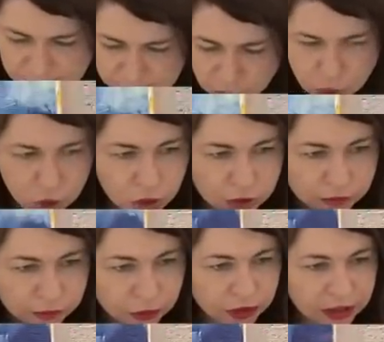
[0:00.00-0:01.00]
are
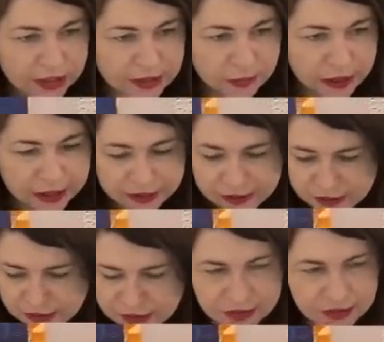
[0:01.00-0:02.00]
beautiful, these
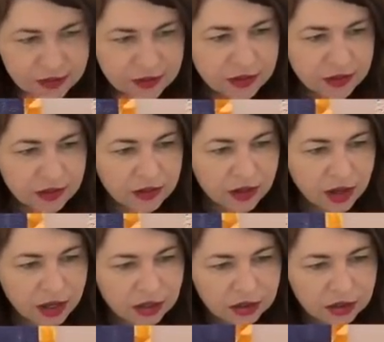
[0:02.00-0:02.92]
ones. I